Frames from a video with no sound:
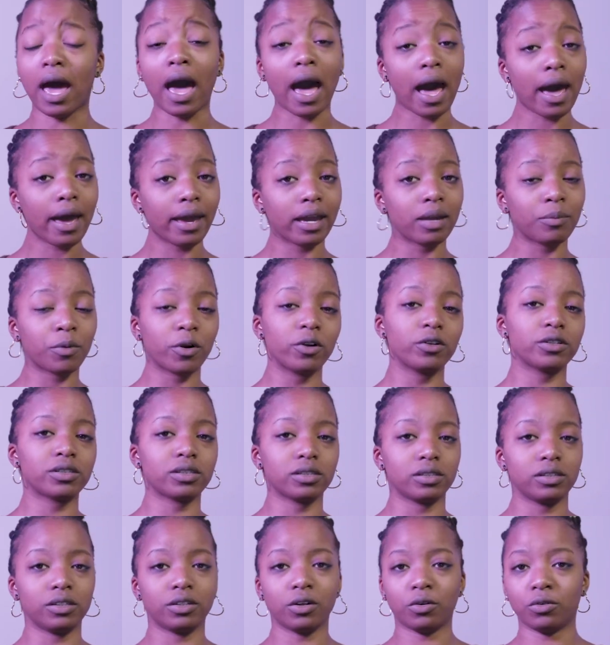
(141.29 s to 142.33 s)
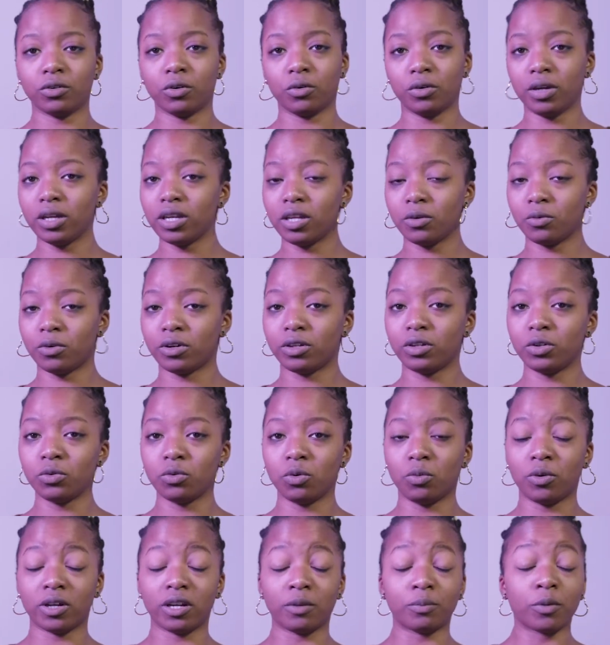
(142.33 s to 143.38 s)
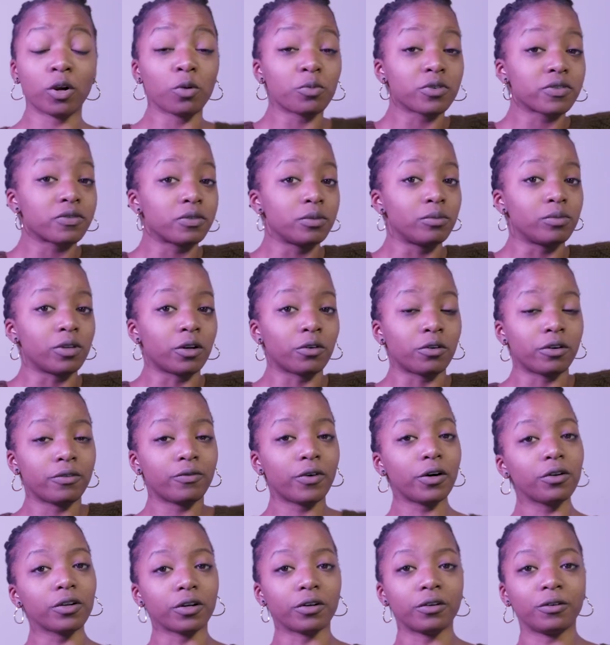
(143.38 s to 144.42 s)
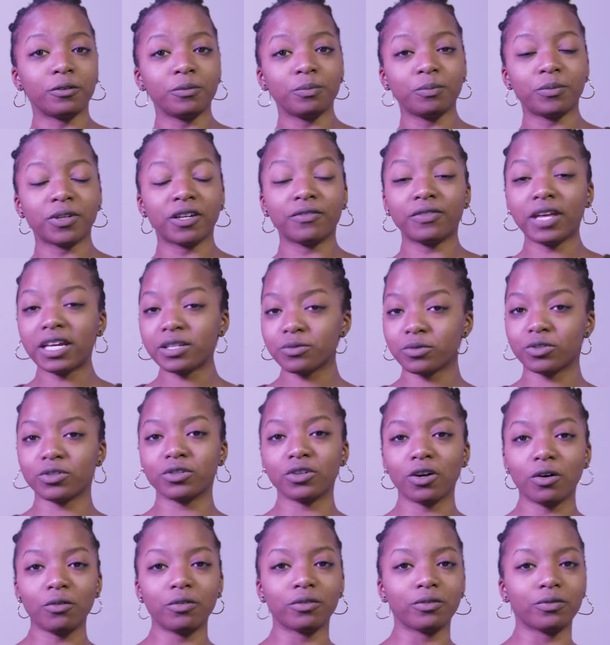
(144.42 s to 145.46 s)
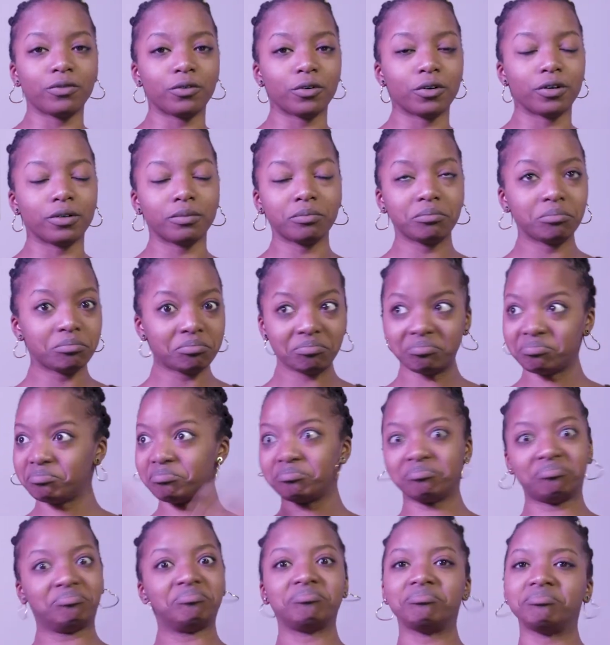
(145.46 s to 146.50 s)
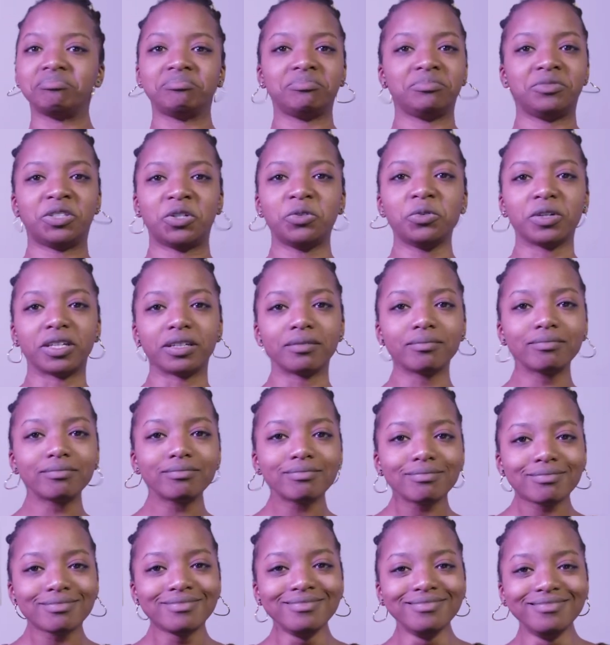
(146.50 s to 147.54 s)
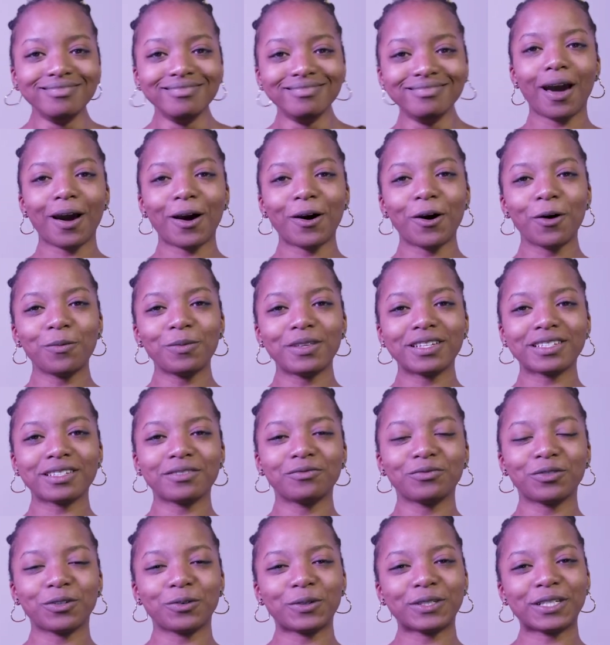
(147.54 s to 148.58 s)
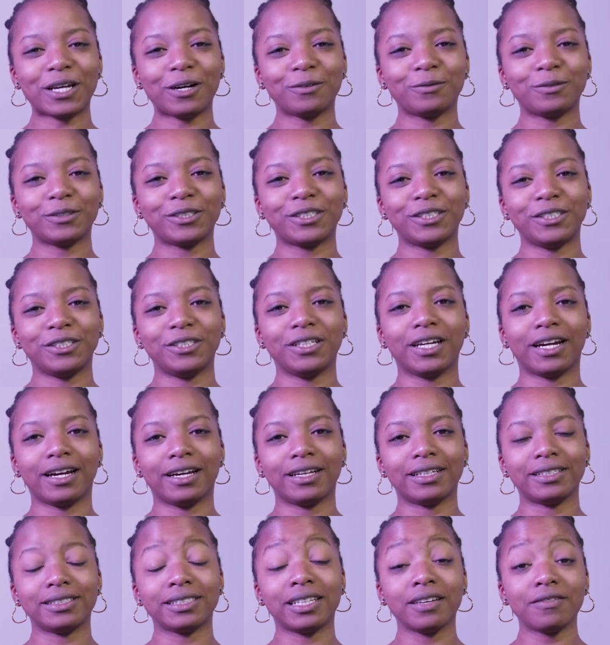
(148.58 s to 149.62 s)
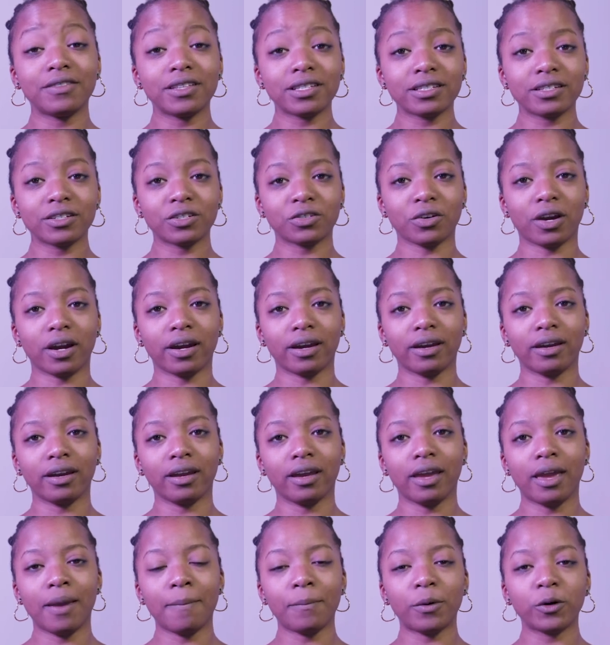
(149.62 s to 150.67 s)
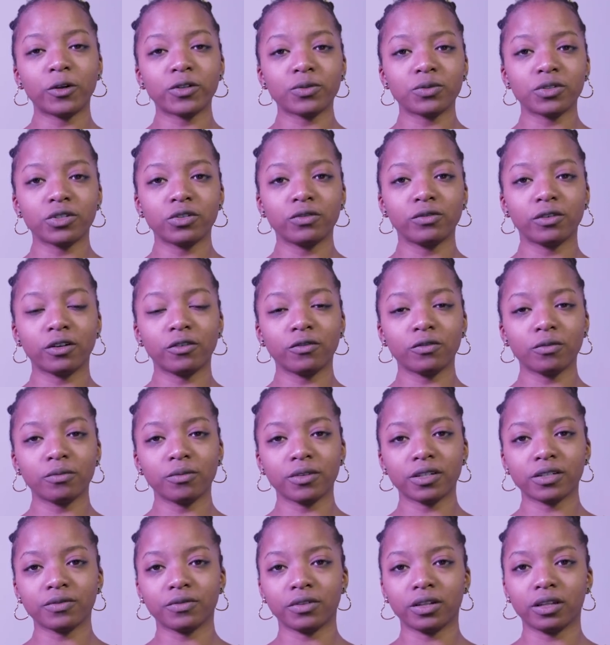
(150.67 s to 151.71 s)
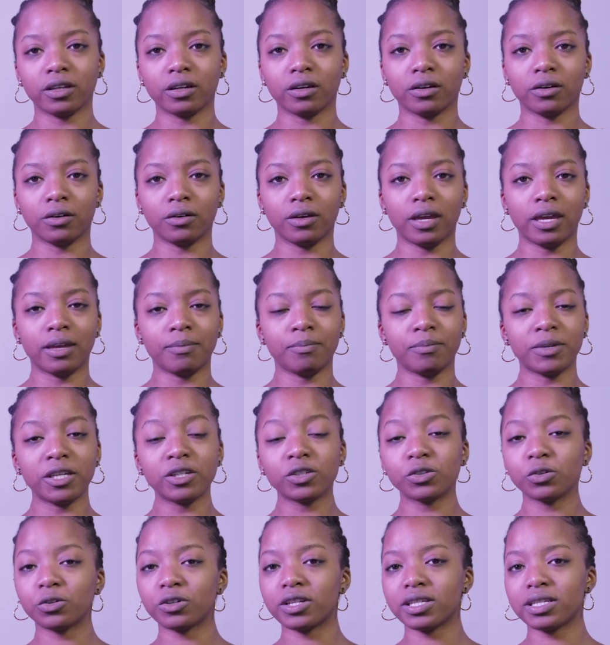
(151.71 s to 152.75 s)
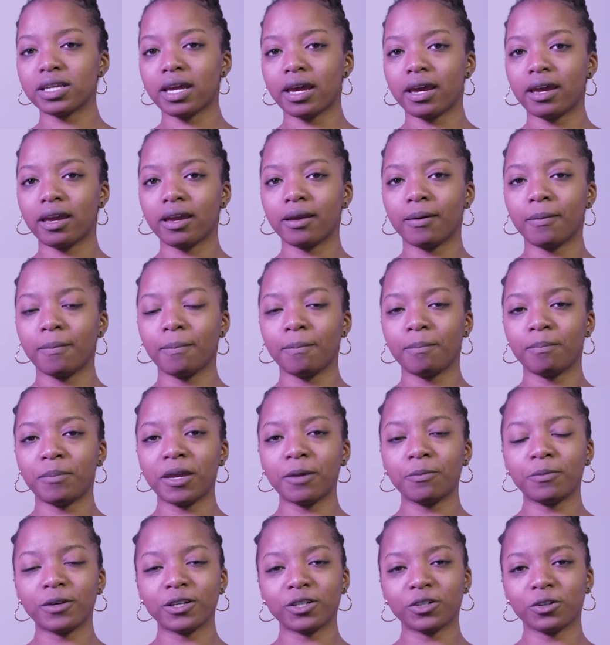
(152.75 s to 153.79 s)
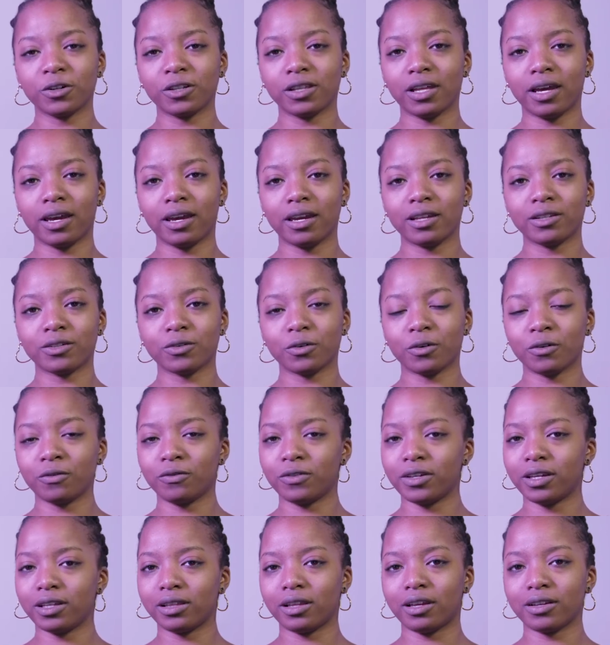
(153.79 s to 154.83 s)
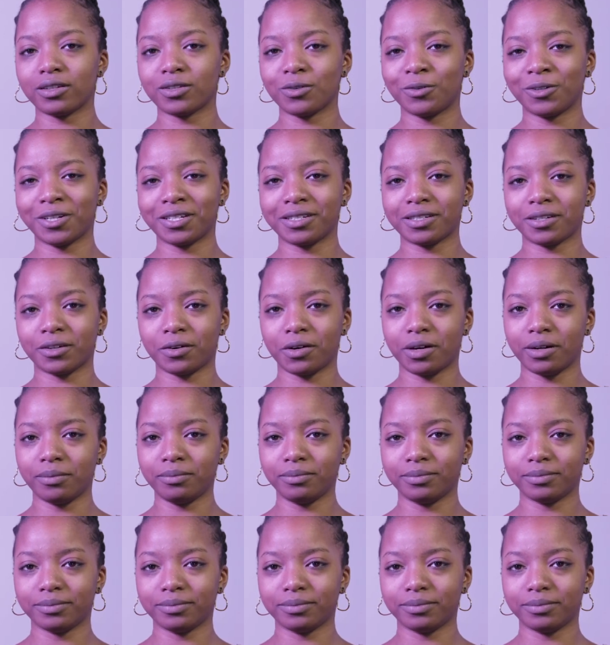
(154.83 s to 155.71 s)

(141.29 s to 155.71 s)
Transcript: I personally don't know anyone who would want a purposefully blurry photo, but if that's what you're going for, do it. I hope this info was helpful to you guys. Give this a try and post what you learned from this video, and be sure to tag Big Picture Alliance or Via Lux on Instagram.